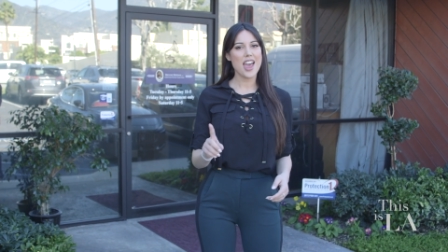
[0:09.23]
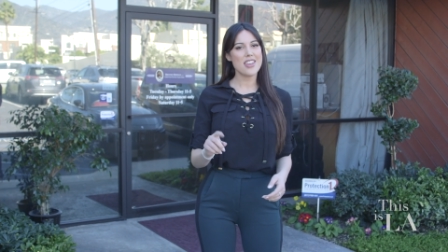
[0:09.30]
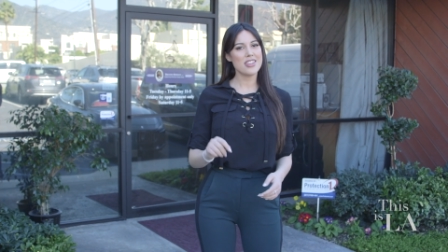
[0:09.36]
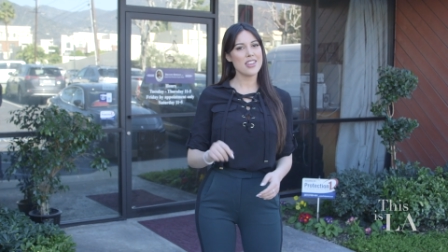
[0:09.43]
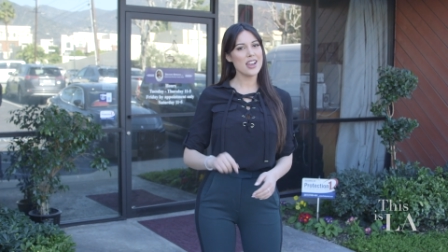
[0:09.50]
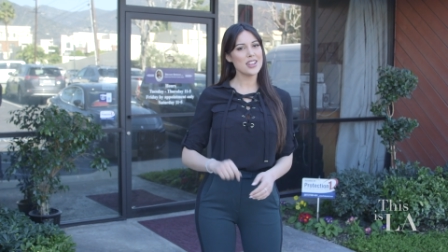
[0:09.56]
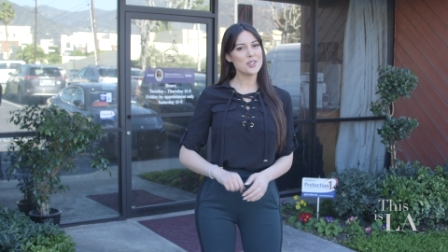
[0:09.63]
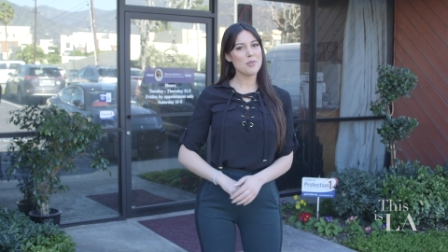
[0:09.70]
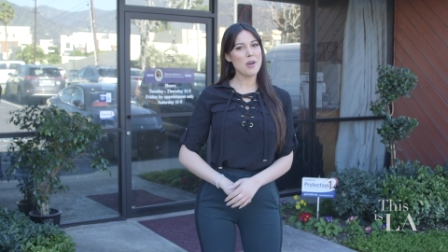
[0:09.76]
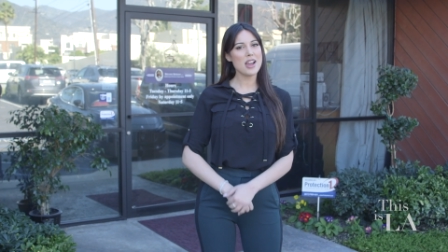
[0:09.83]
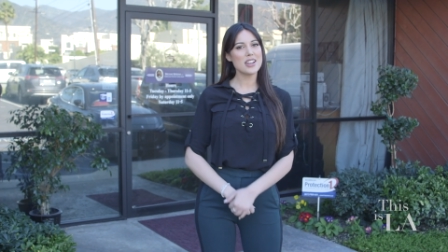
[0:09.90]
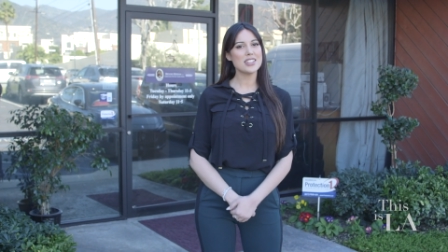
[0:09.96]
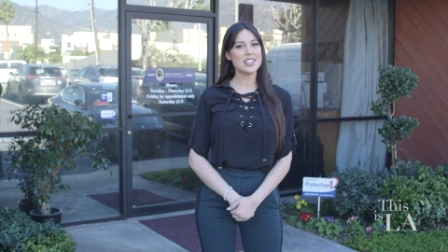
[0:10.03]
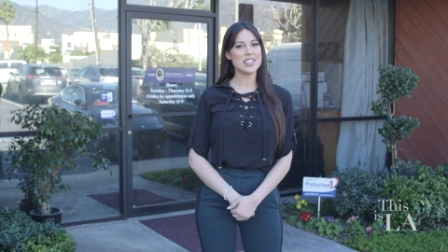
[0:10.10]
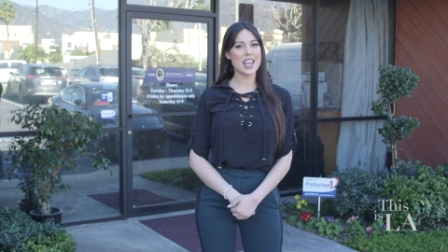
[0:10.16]
And that's
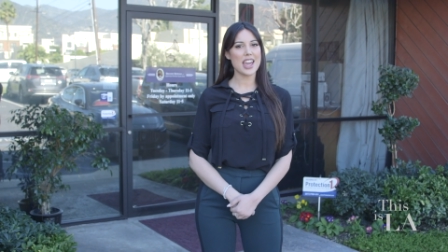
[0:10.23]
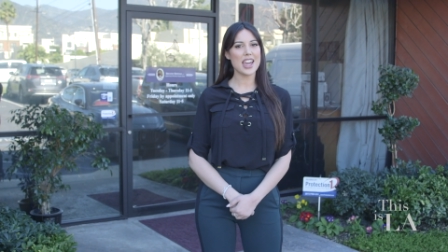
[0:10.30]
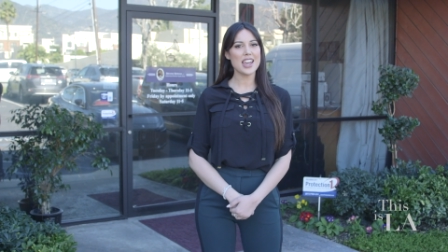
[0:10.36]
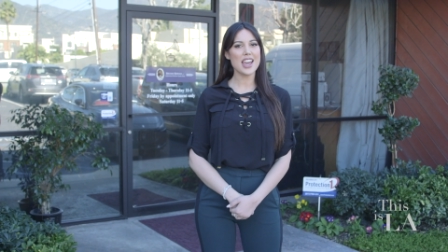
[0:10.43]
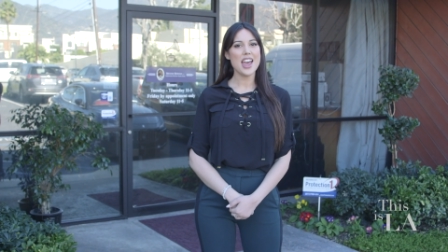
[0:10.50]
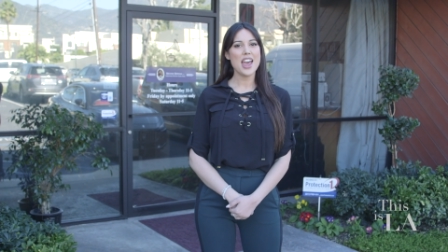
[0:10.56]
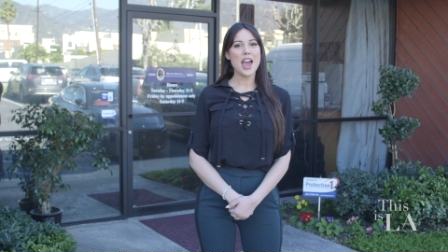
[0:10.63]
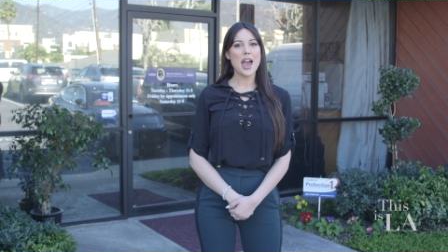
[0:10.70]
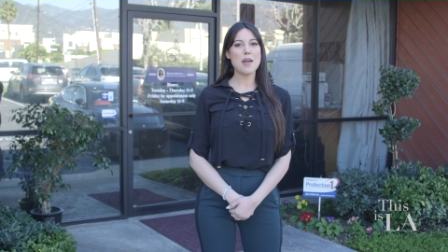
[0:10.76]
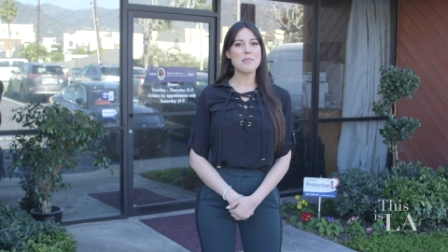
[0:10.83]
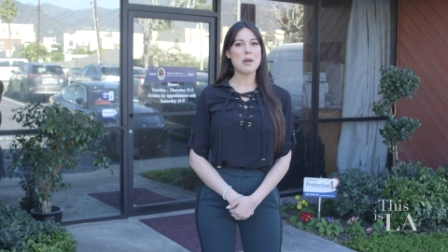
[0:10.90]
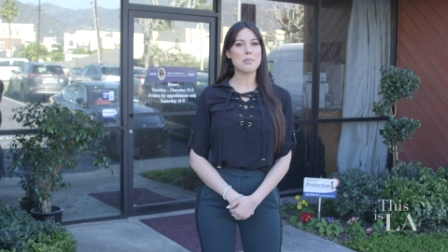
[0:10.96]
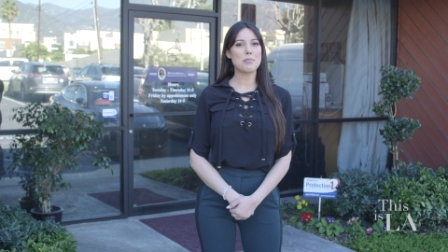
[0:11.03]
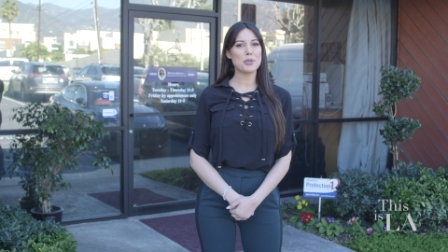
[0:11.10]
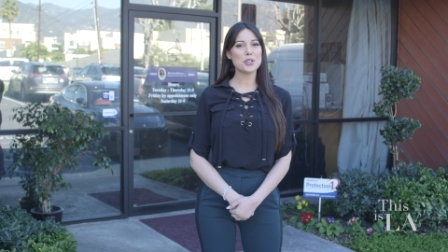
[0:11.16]
why today
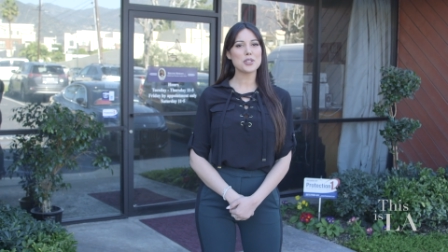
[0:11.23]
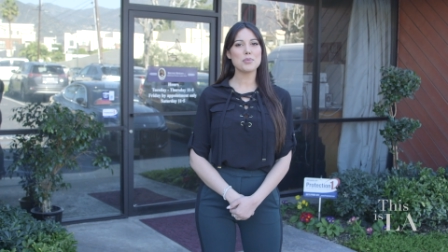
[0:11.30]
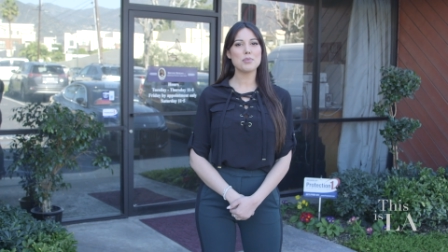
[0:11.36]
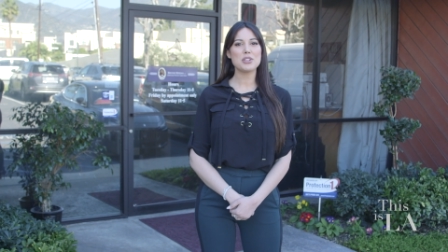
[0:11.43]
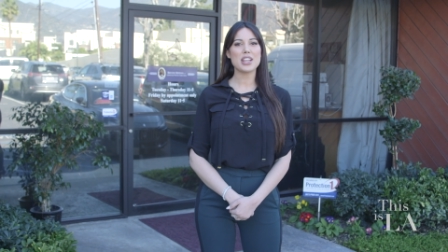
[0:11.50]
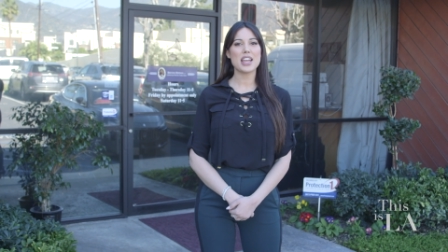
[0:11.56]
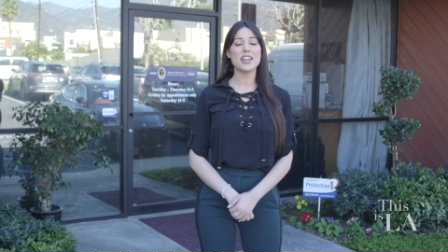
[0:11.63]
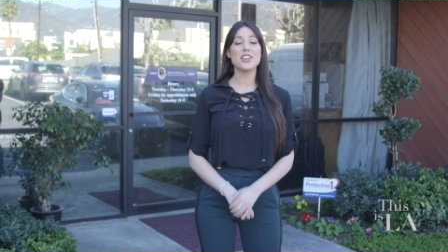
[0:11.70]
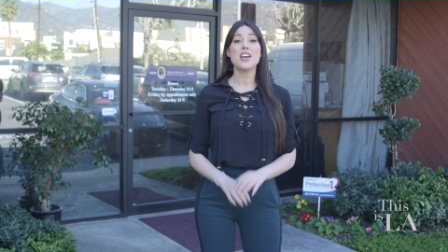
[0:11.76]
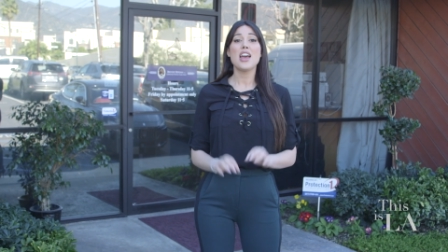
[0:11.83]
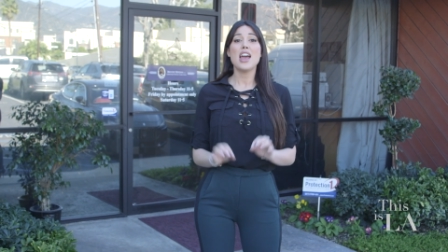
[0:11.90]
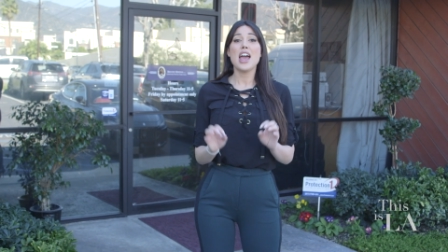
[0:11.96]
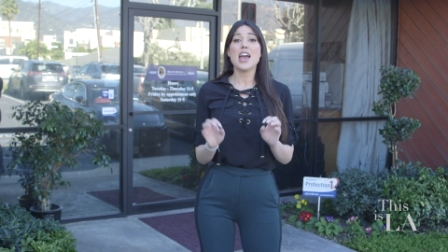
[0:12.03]
I'm at Brooks Berdan,